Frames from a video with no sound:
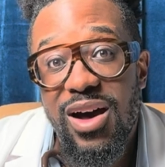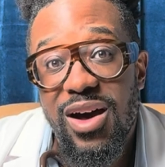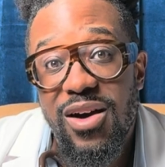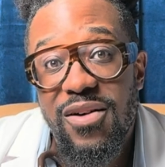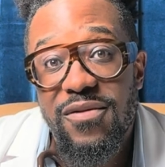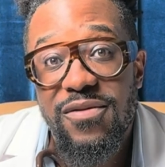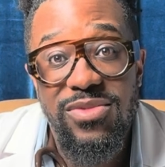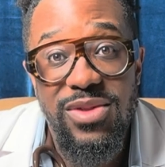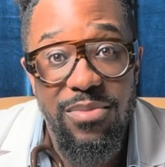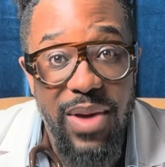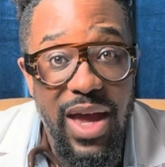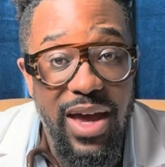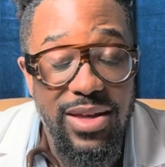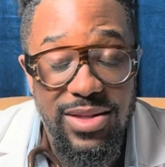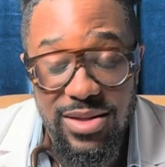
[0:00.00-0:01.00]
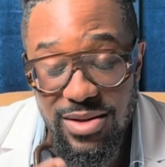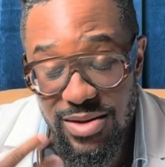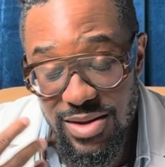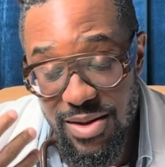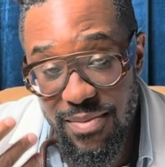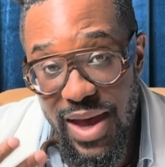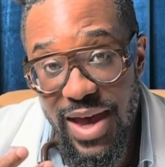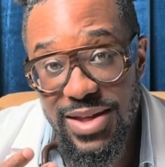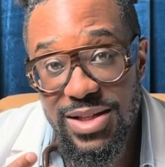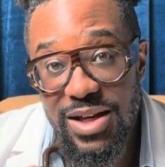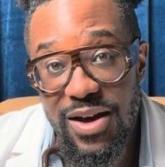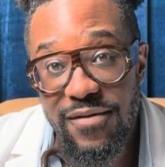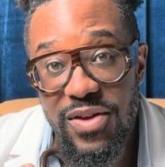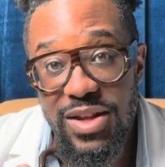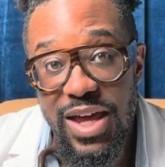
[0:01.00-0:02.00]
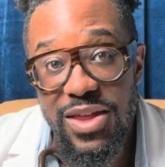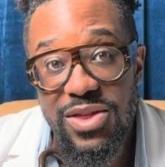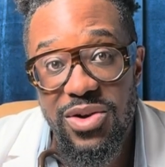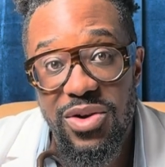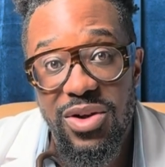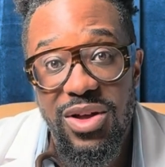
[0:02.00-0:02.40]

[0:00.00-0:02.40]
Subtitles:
of the mask of the death girl.